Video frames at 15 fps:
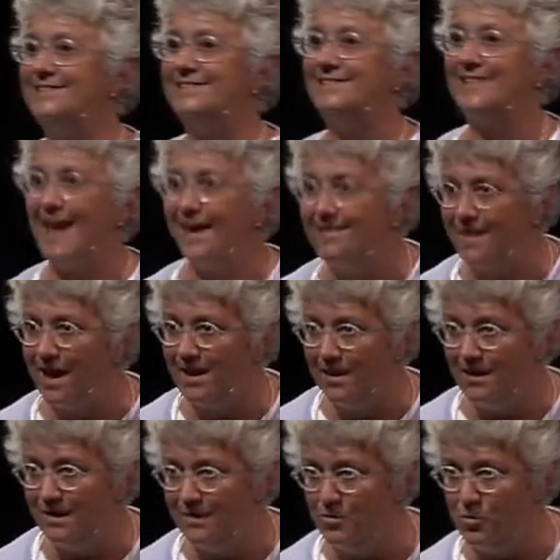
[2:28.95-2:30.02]
say that
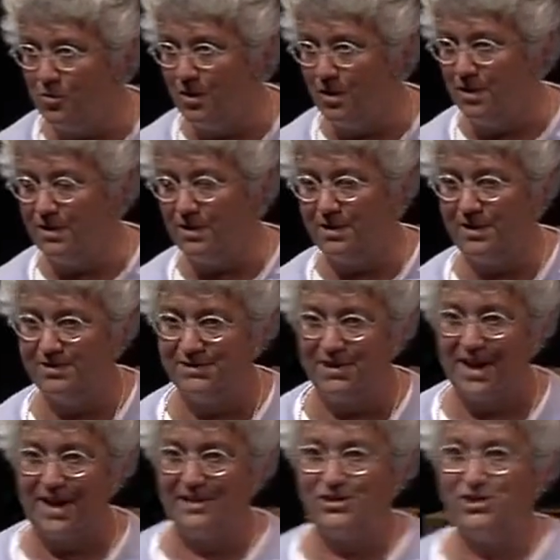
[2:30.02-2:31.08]
anymore because of
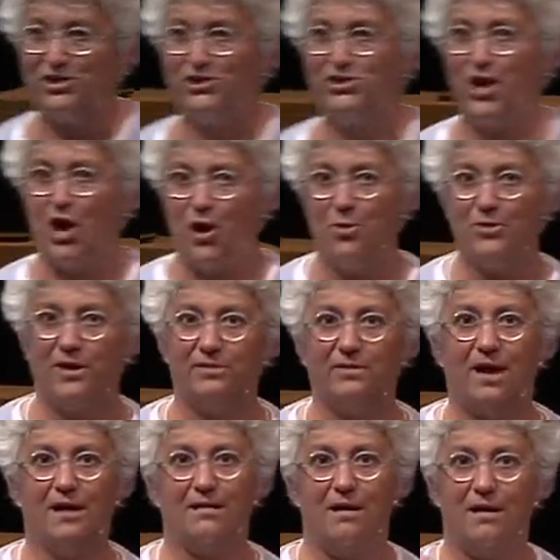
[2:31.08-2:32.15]
that show that,
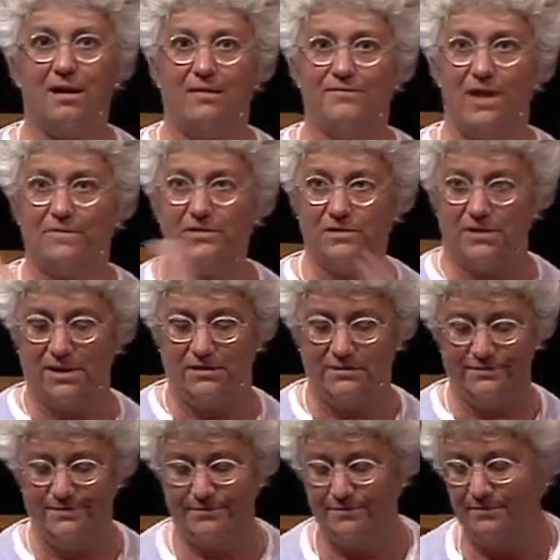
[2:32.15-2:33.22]
thank God, I've never seen.
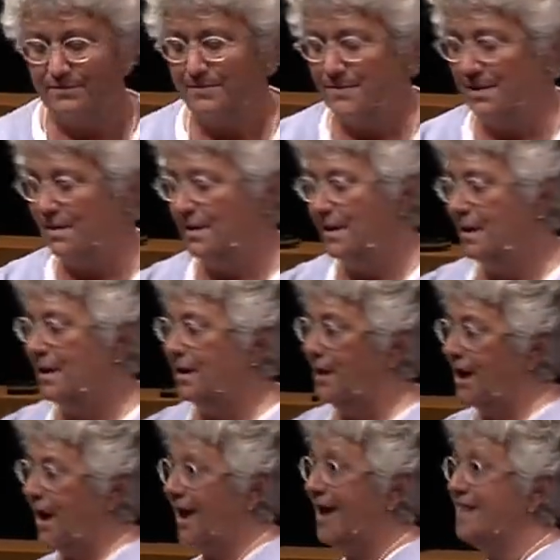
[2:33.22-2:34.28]

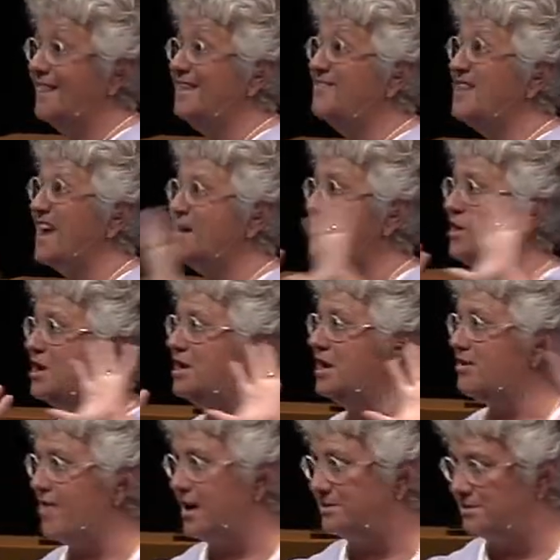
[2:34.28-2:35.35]
And I don't live anywhere
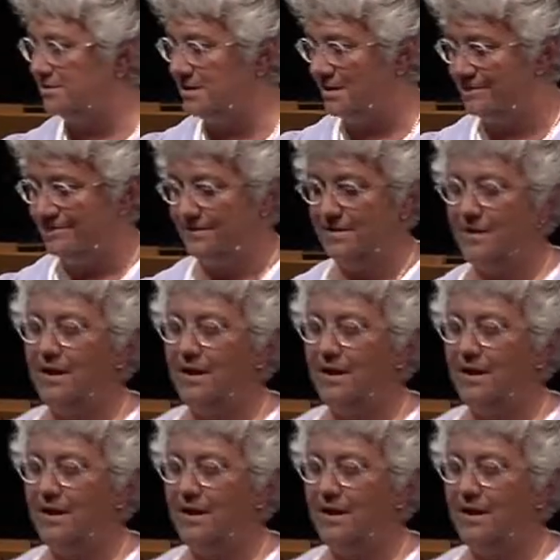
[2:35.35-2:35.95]
near that stuff.